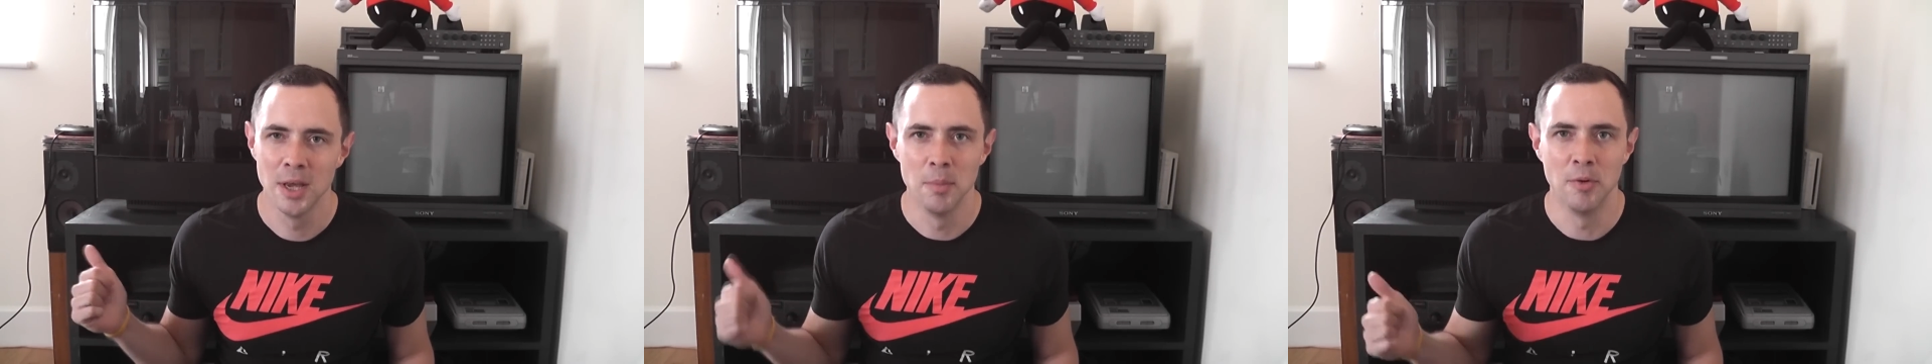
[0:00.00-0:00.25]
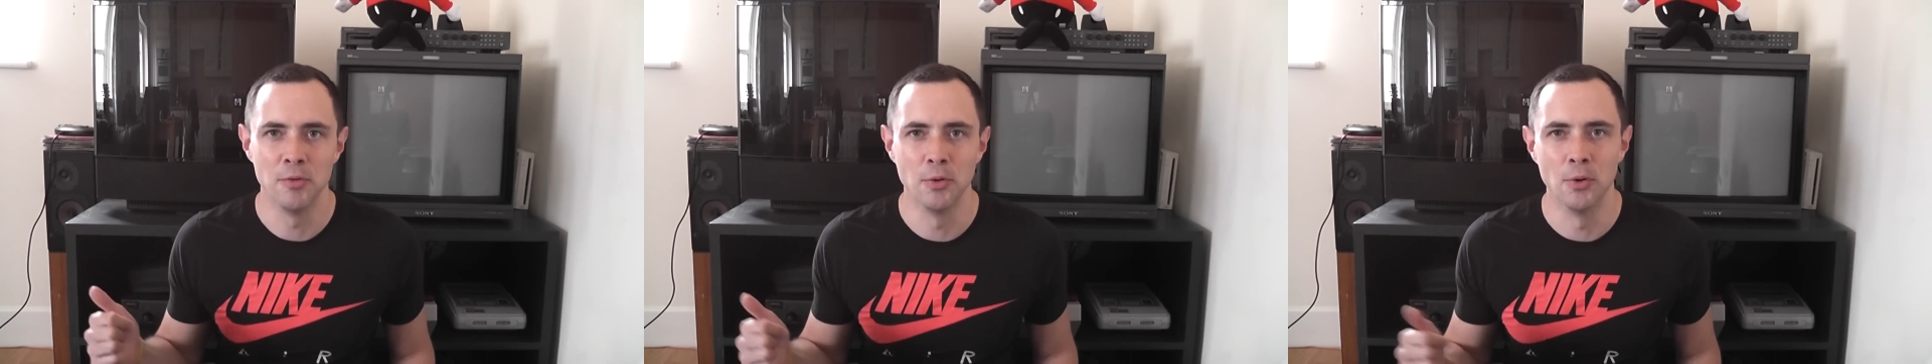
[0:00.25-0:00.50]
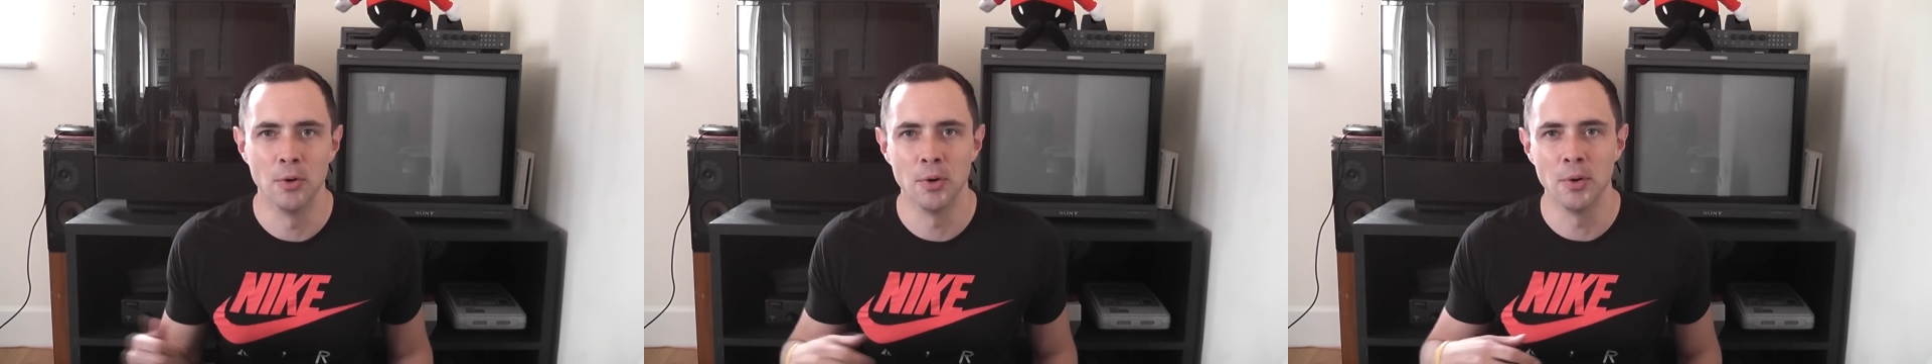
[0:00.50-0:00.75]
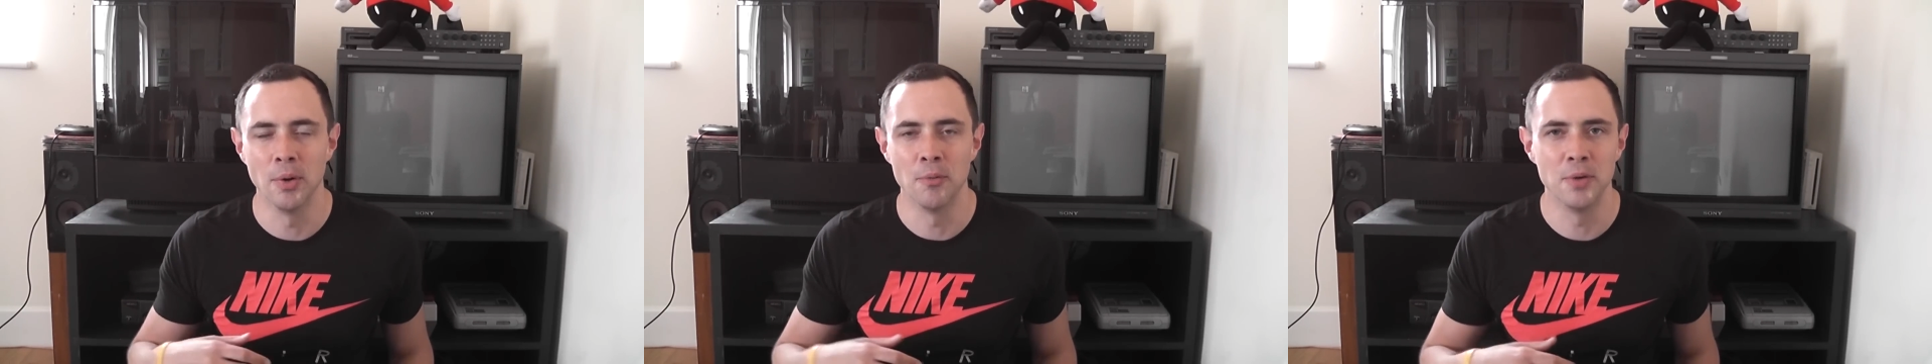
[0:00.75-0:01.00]

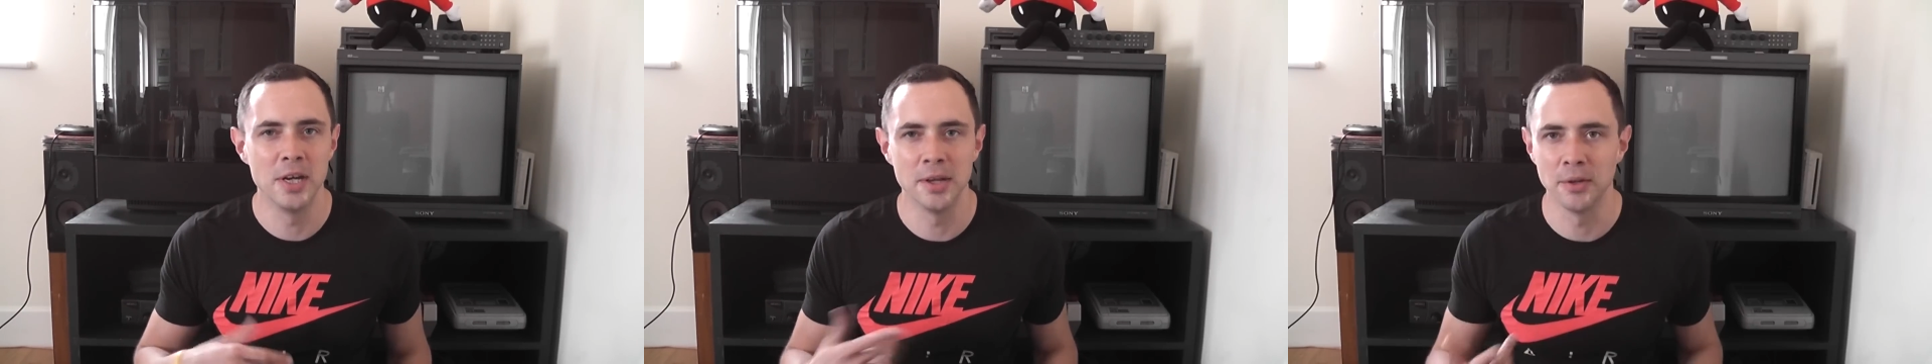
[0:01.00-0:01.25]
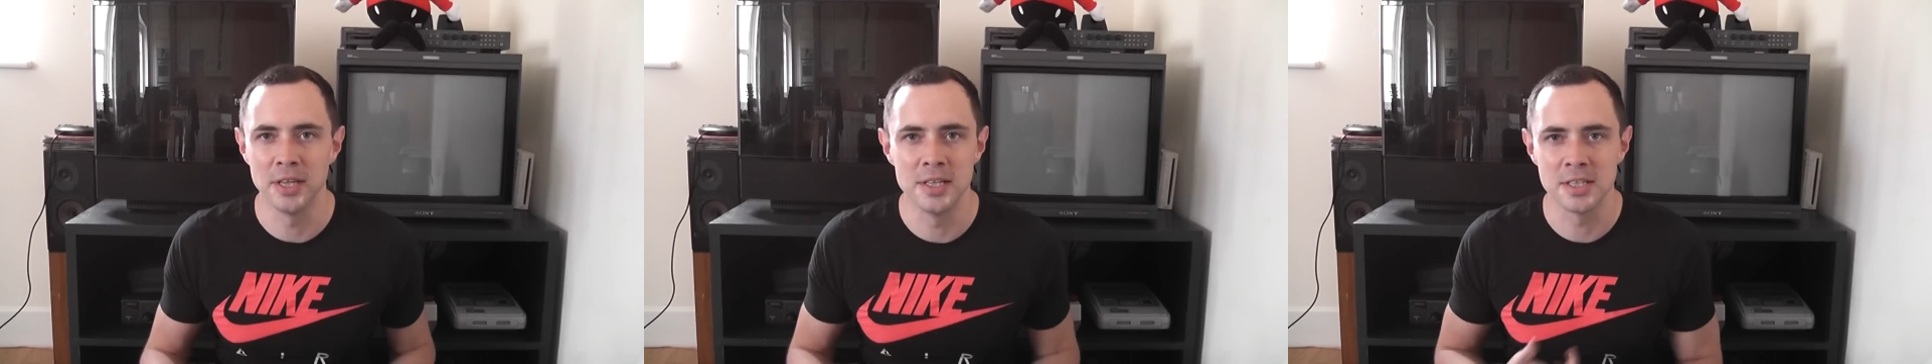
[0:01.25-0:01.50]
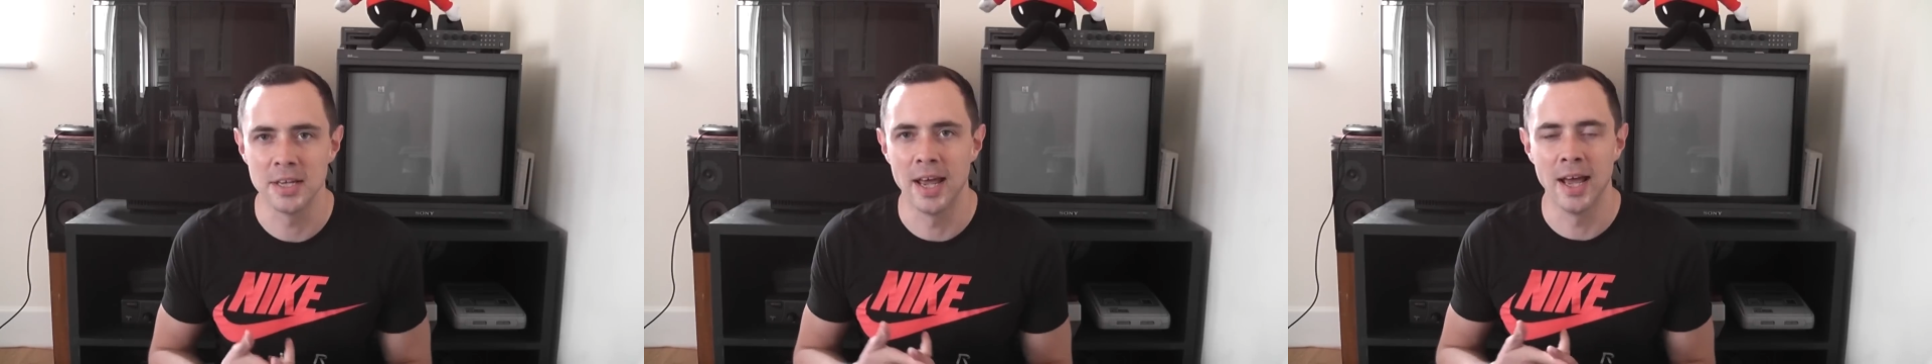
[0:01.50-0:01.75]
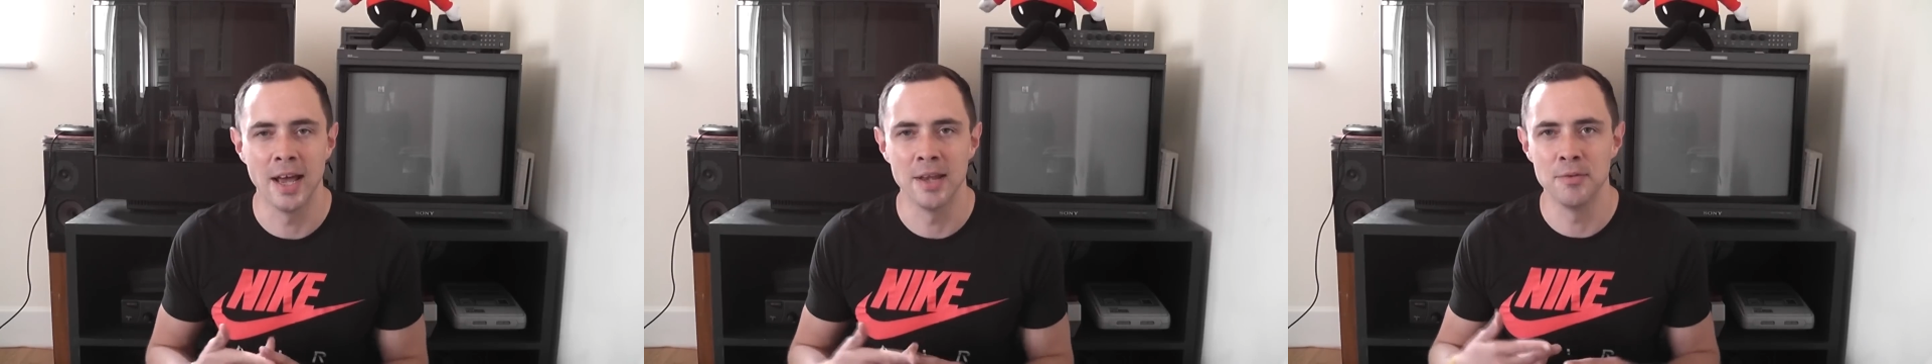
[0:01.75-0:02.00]
before reading on the
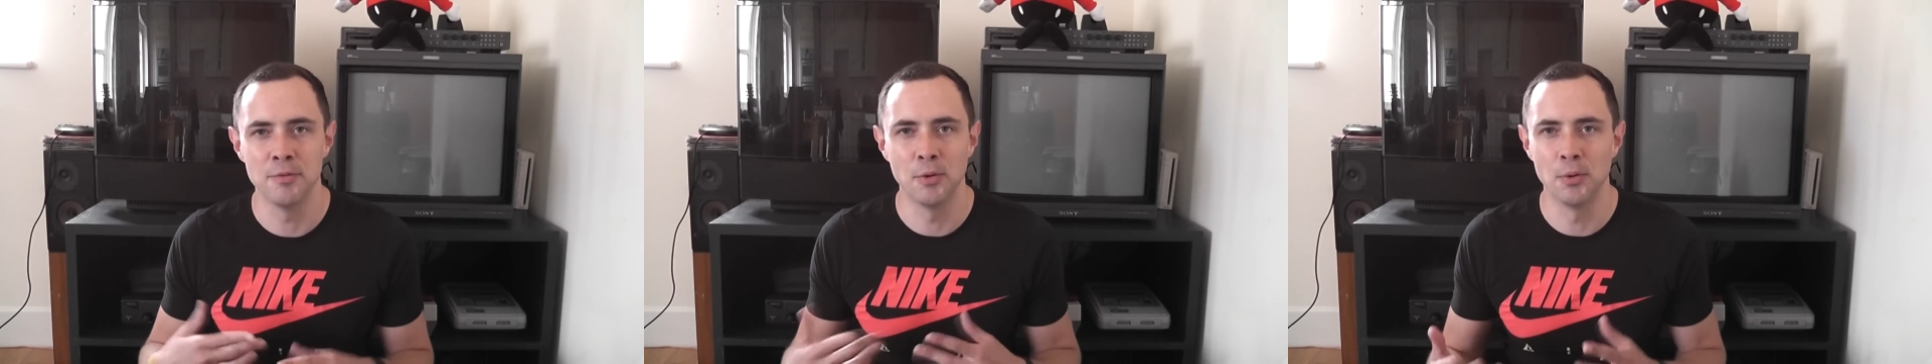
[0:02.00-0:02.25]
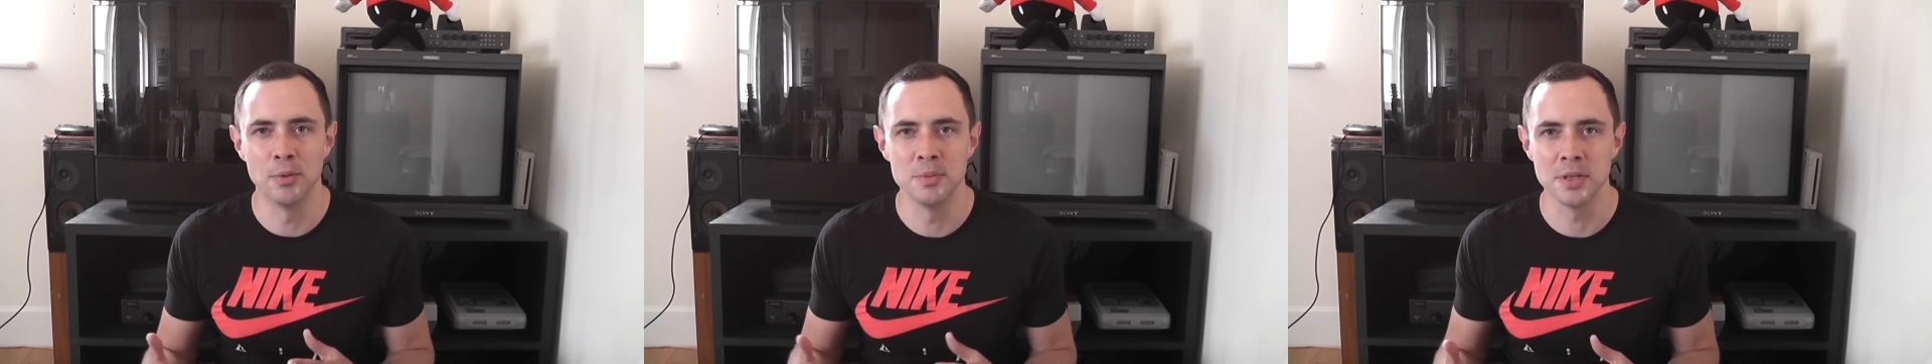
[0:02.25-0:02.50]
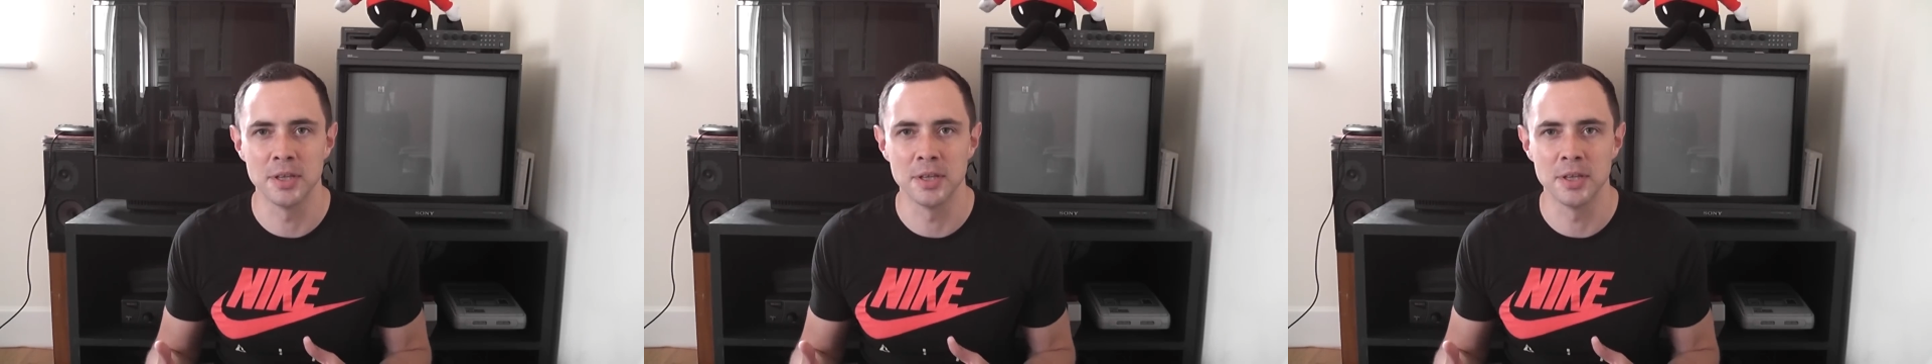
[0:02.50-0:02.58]
internet and forums